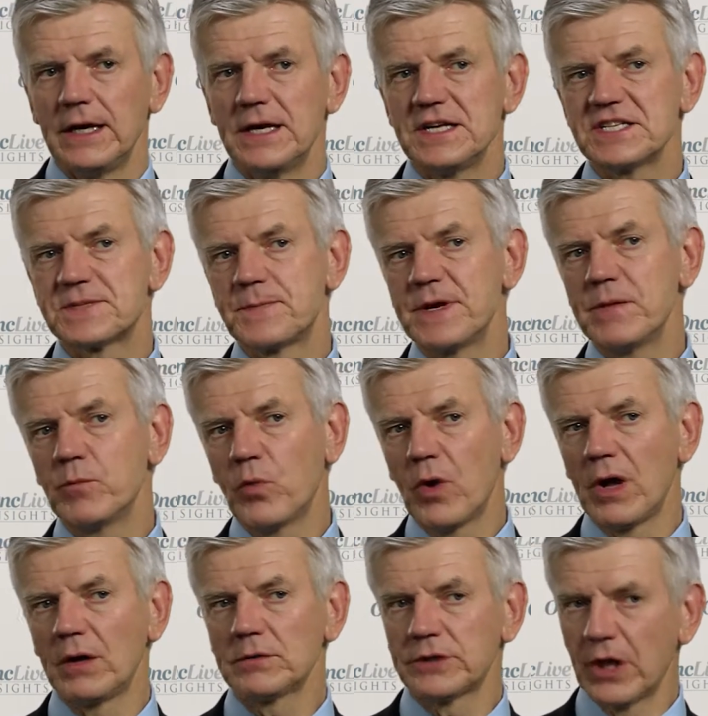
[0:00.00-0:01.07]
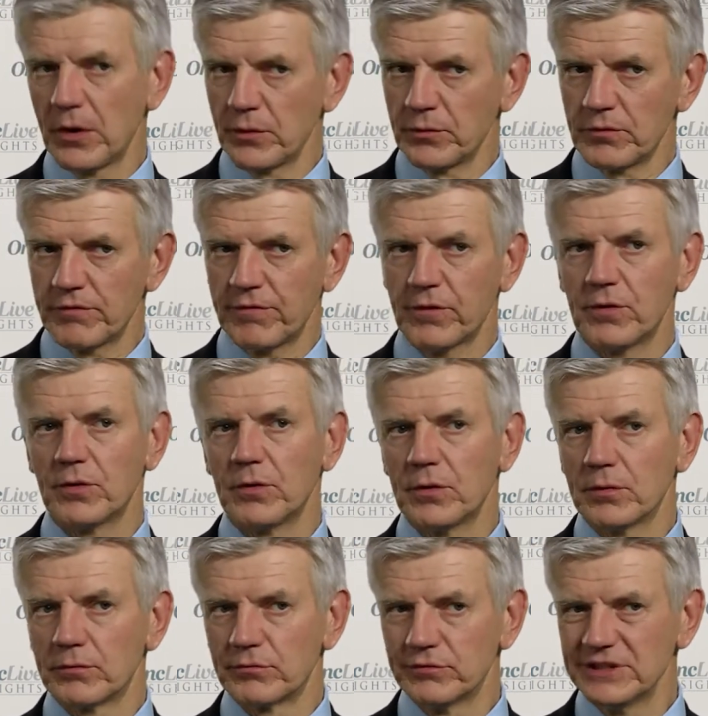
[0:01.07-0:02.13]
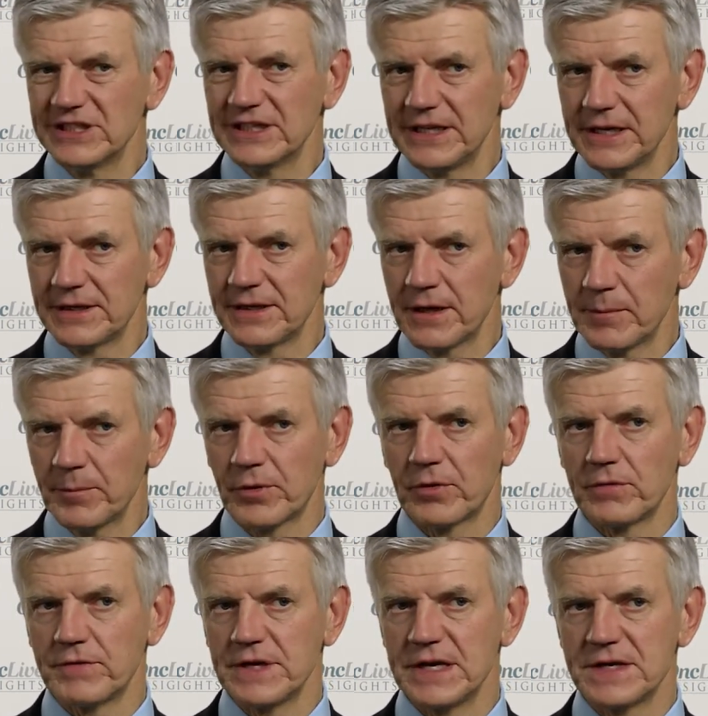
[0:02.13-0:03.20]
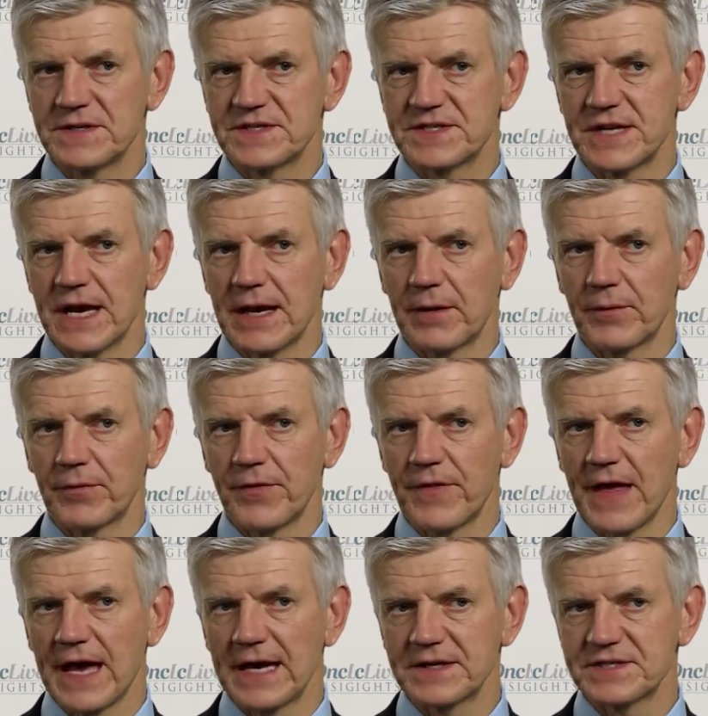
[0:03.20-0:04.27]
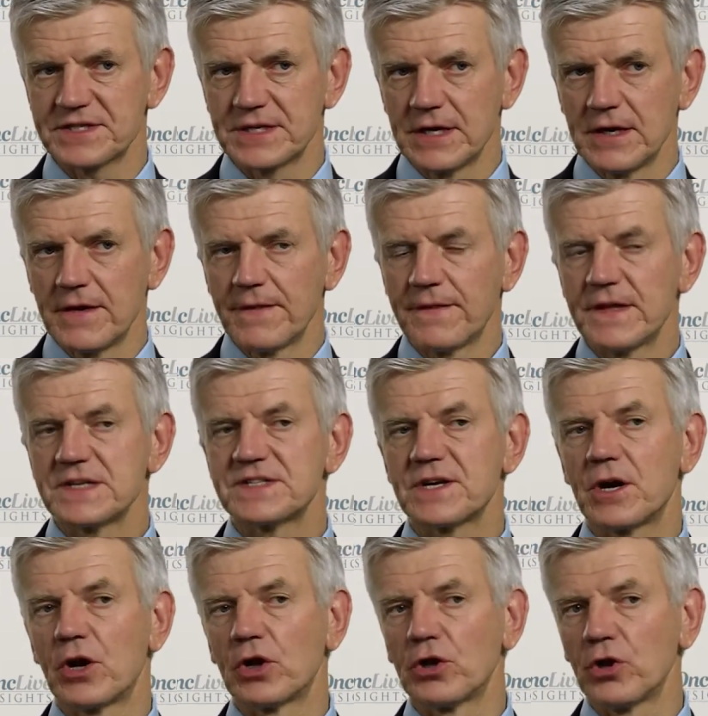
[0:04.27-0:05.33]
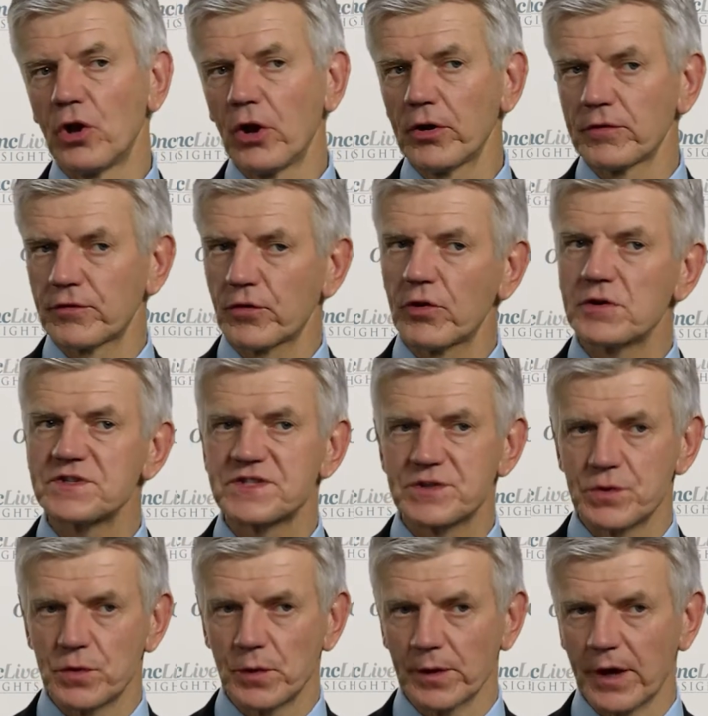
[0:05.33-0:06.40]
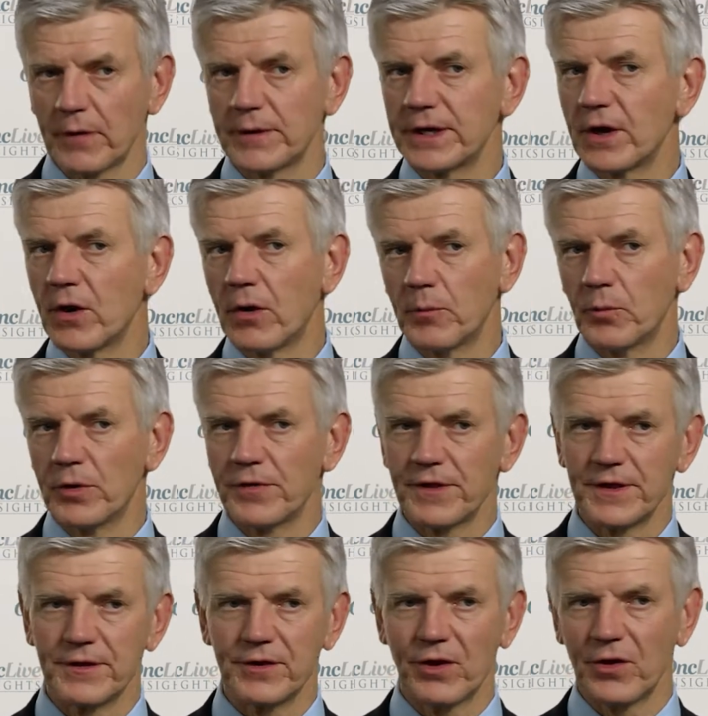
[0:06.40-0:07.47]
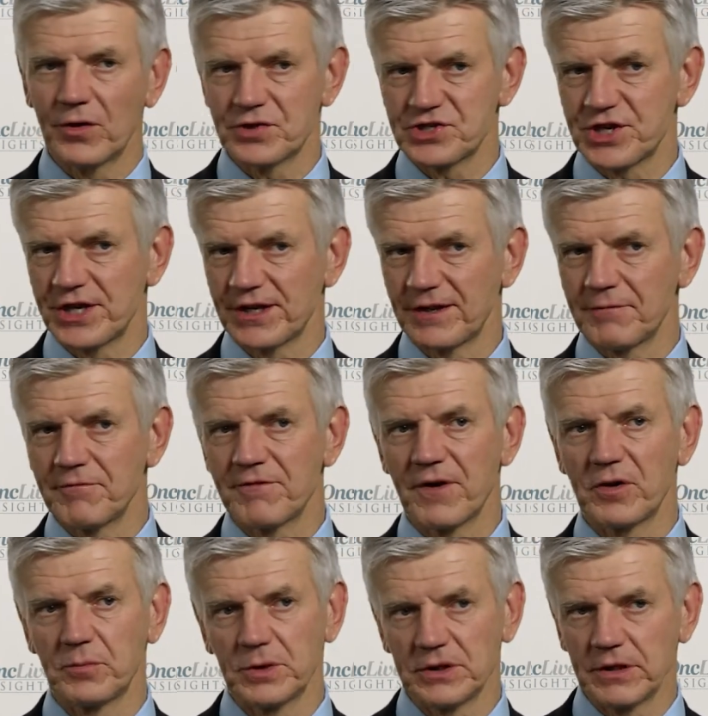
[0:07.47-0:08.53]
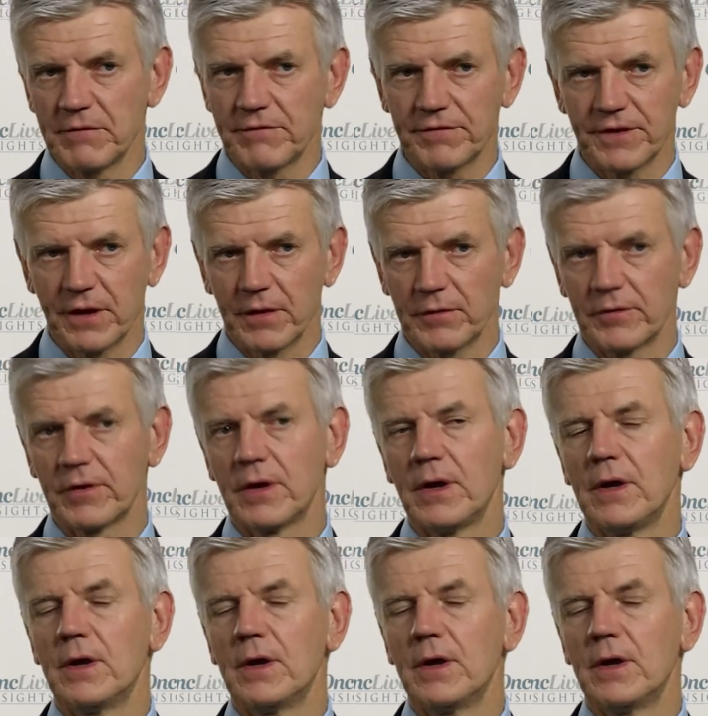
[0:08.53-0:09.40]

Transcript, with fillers: it's been well known for really a number of years now that there's a lot of crosstalk going on within the Hodgkin lymphoma lymph node